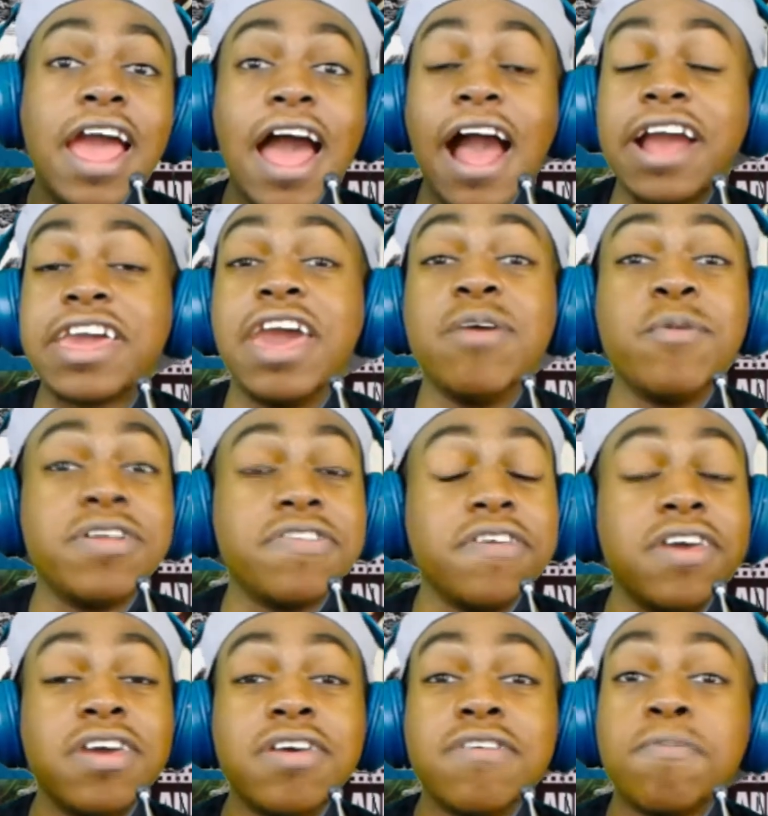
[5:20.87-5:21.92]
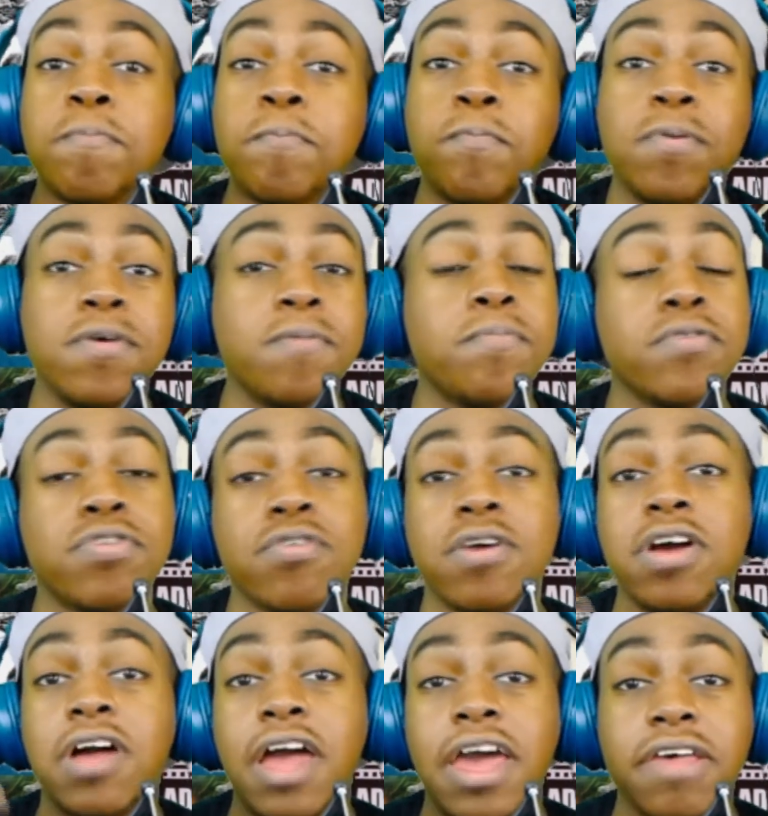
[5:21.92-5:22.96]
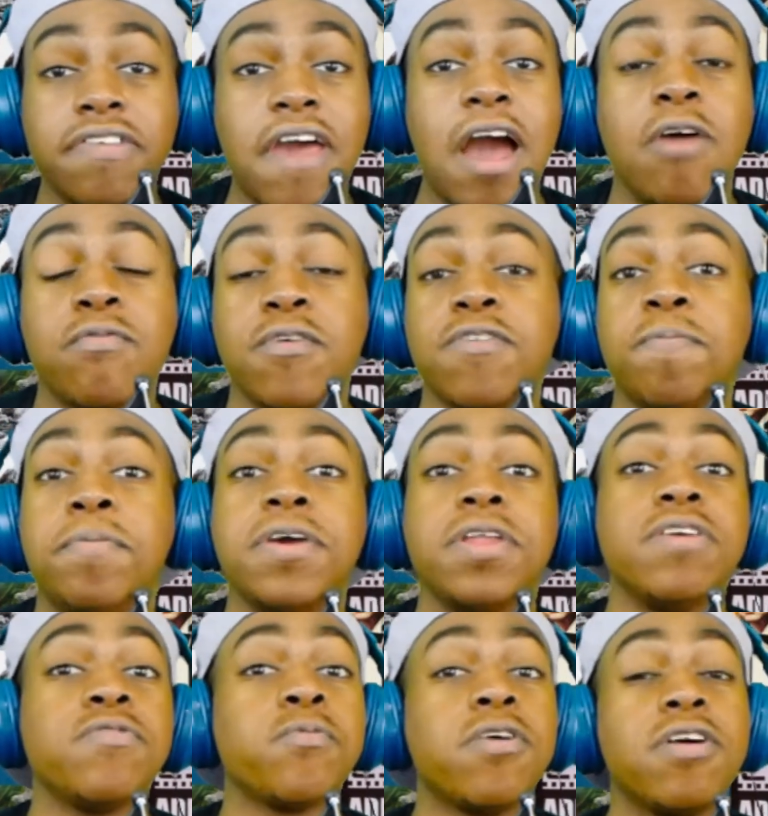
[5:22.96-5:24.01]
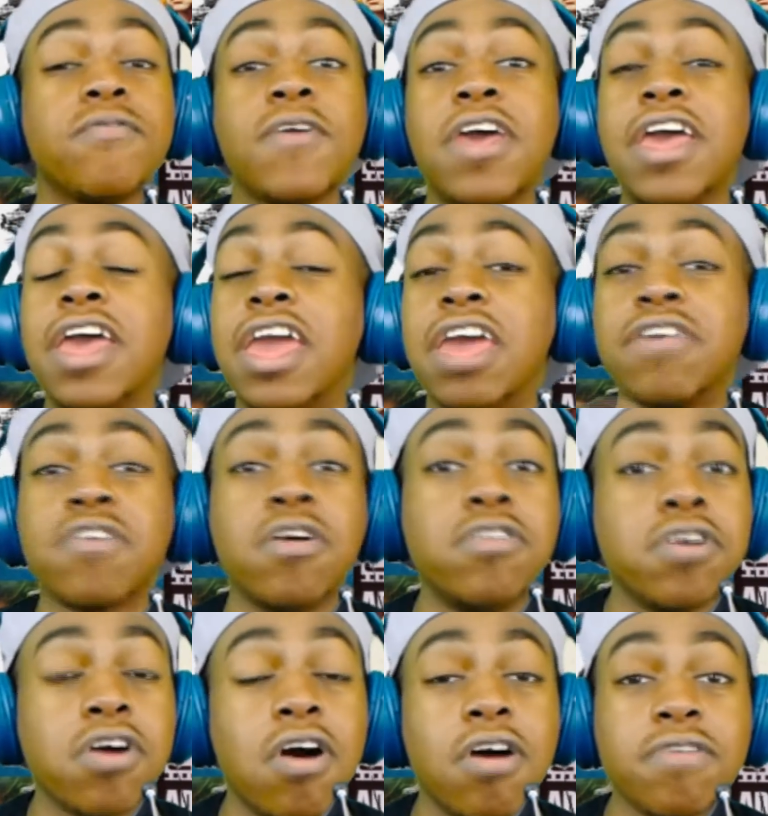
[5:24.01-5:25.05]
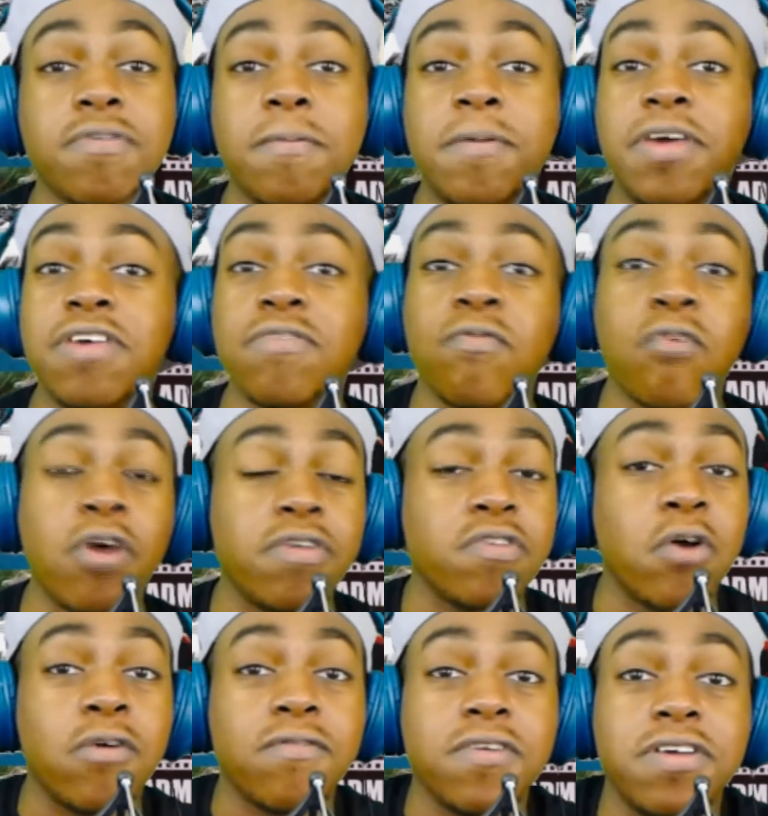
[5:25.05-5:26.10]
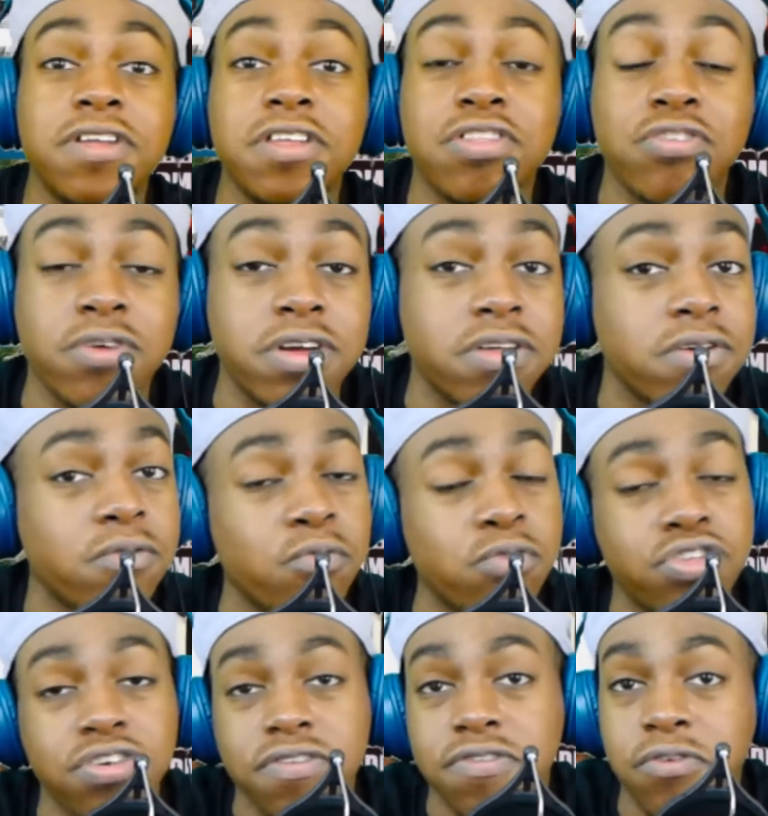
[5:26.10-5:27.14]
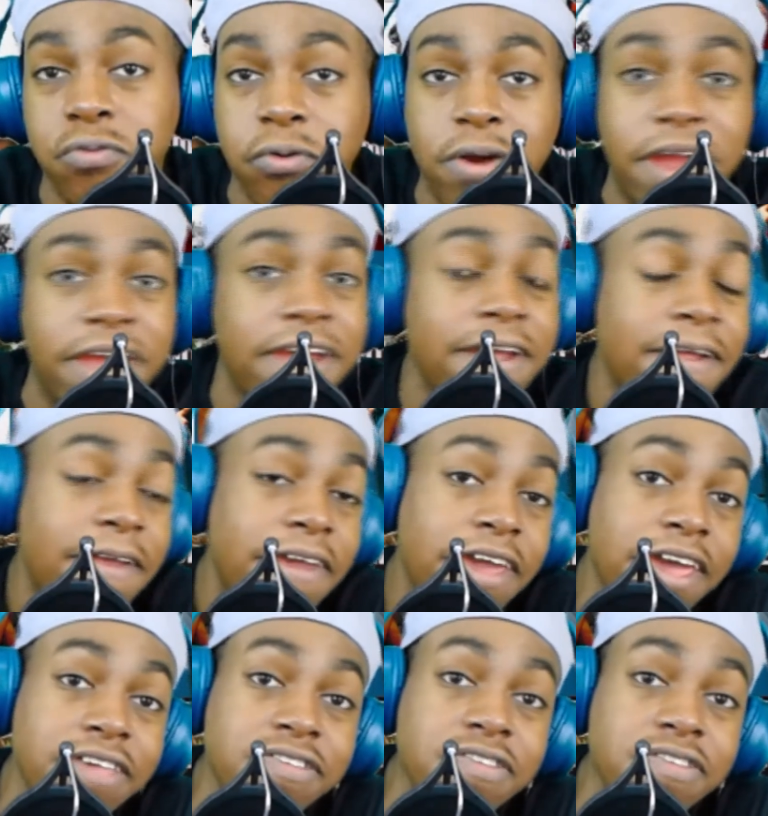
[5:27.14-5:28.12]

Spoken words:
I can't wait to see his portrayal as Alfred Pennyworth. It's going to look awesome. His voiceover in the trailer, which is great and